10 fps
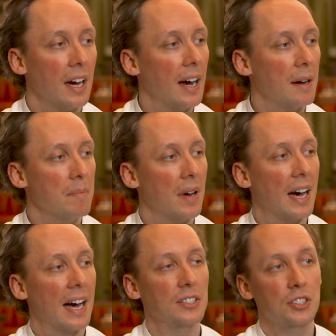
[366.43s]
and
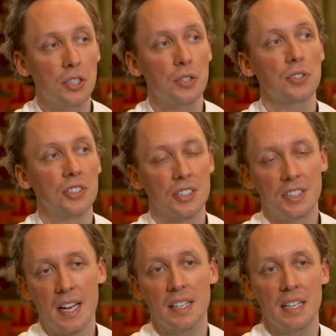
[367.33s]
use the
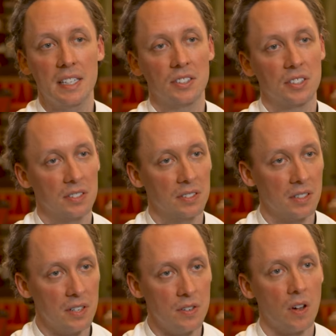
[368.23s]
techniques
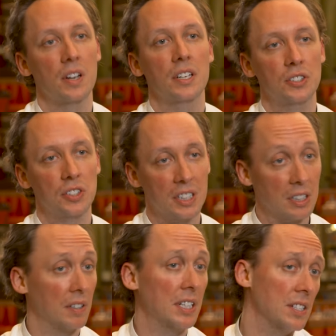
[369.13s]
and knowledge and
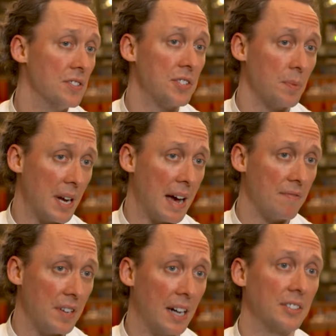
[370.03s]
ingredients that we
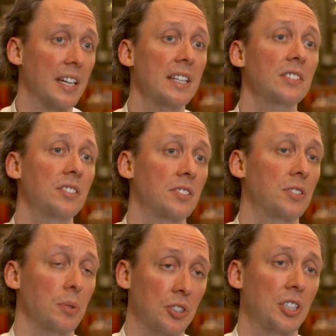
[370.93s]
have nowadays to